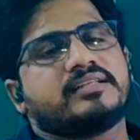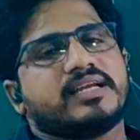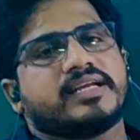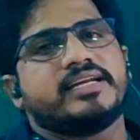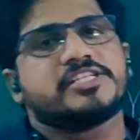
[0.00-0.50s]

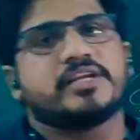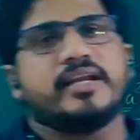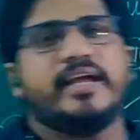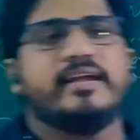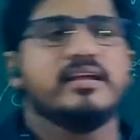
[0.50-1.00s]
another
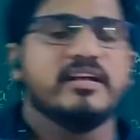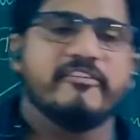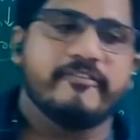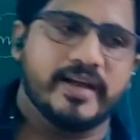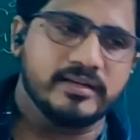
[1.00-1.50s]
condition like
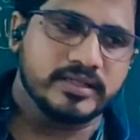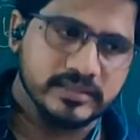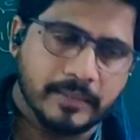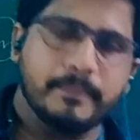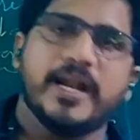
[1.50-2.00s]
when
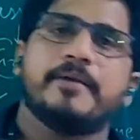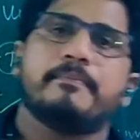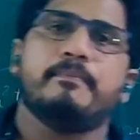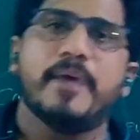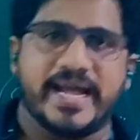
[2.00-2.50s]
in the
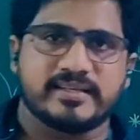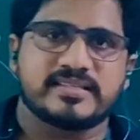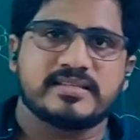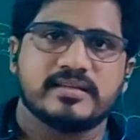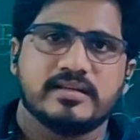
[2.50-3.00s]
blood
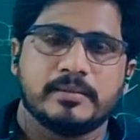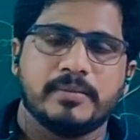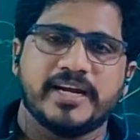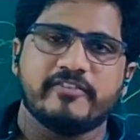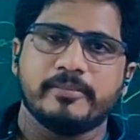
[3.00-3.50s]
banks,
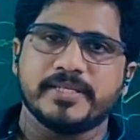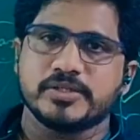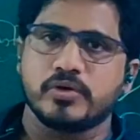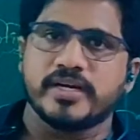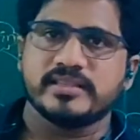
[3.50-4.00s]
blood will be
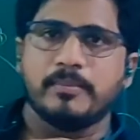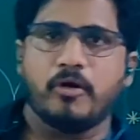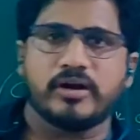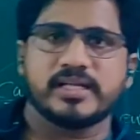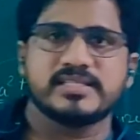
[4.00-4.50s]
stored in the
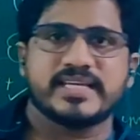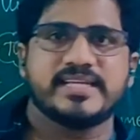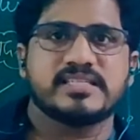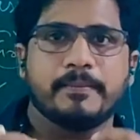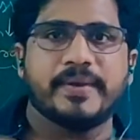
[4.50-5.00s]
bottles
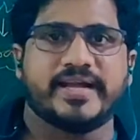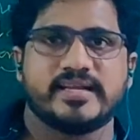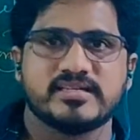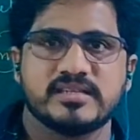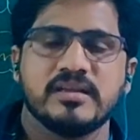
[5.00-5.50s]
and some
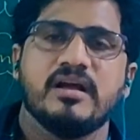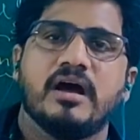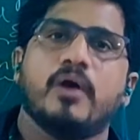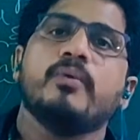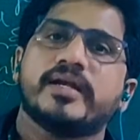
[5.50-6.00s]
packets.
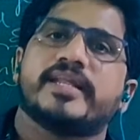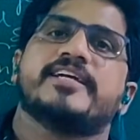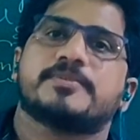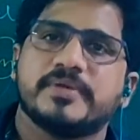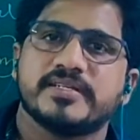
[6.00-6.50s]
How it
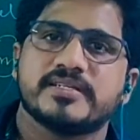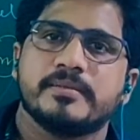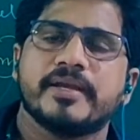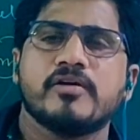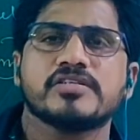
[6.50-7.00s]
takes
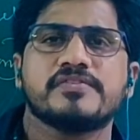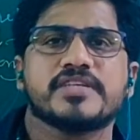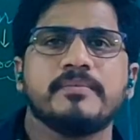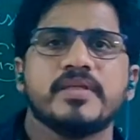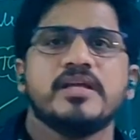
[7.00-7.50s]
place? Because of
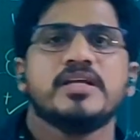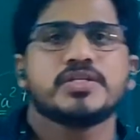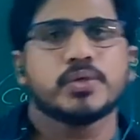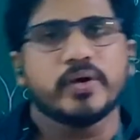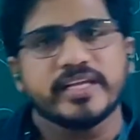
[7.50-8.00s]
some
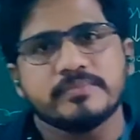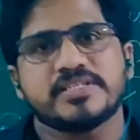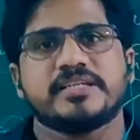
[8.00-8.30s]
sodium